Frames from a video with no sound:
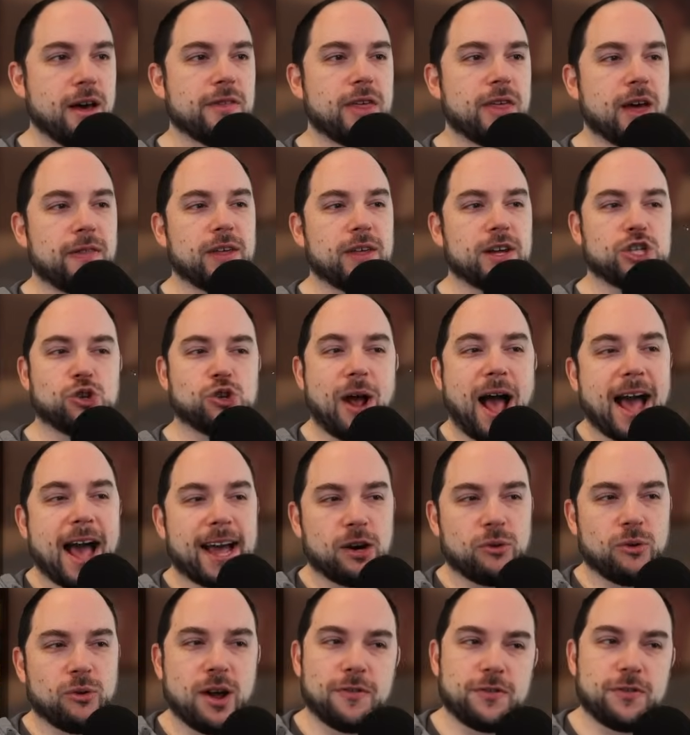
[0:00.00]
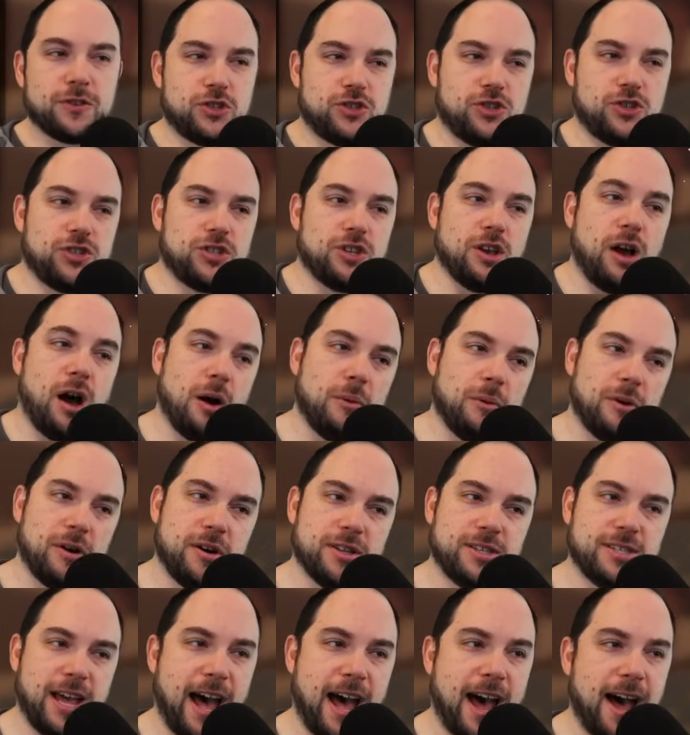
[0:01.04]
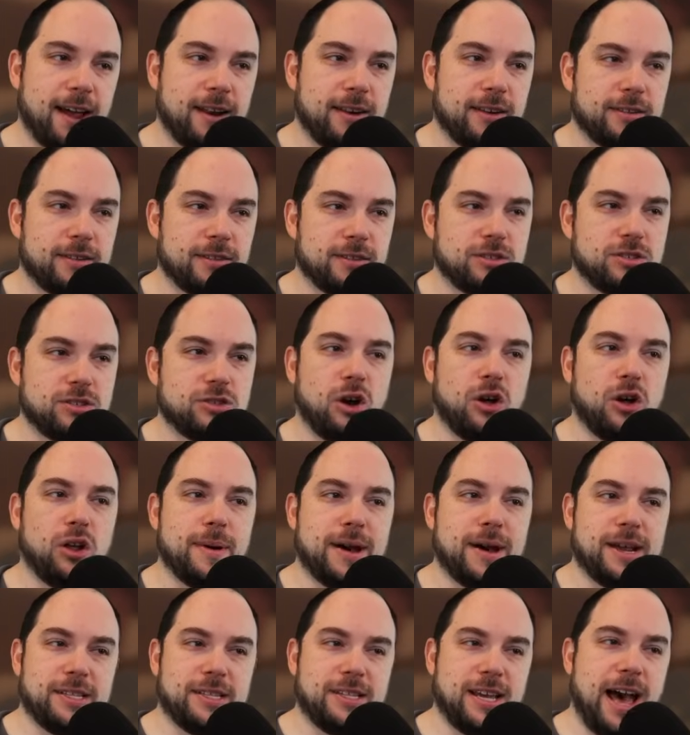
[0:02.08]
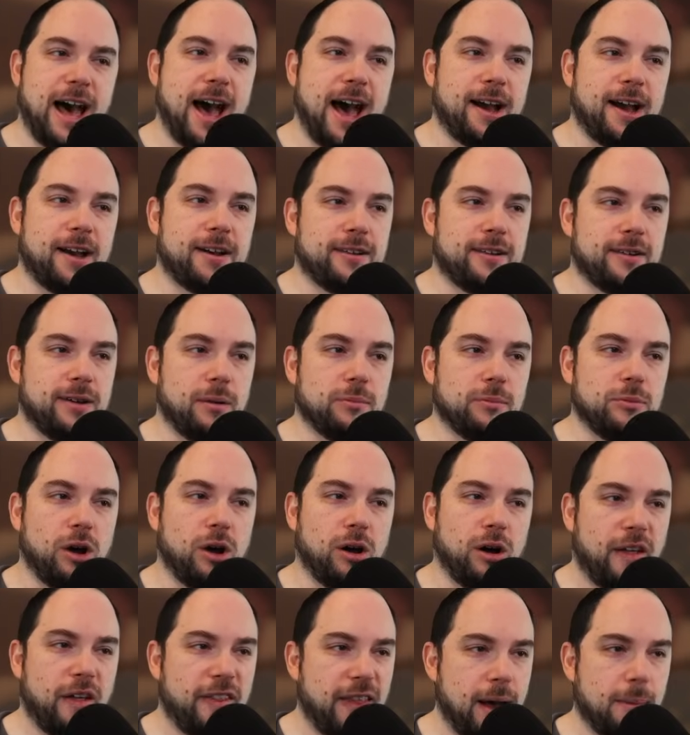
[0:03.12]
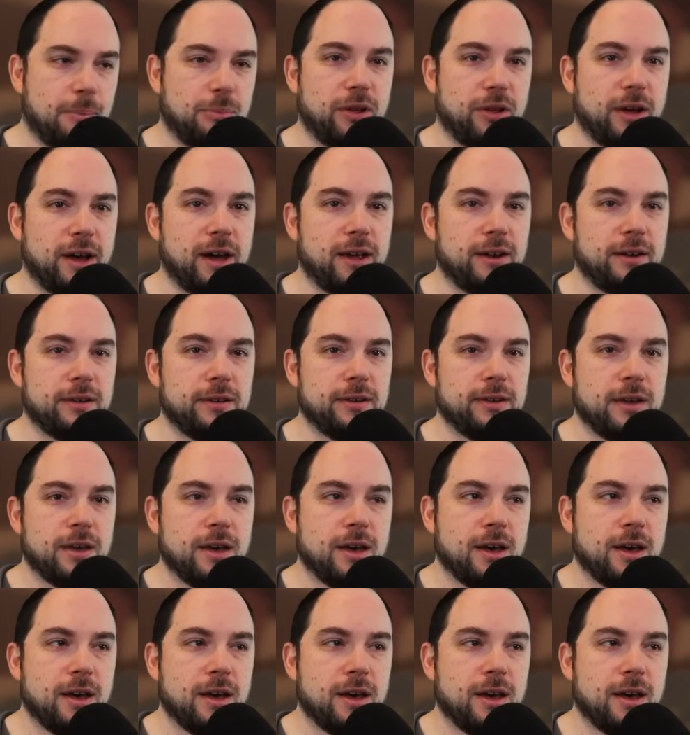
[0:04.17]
Then the Dragon Rift is just not where it's at. This is all about attack. I'm not on that plan.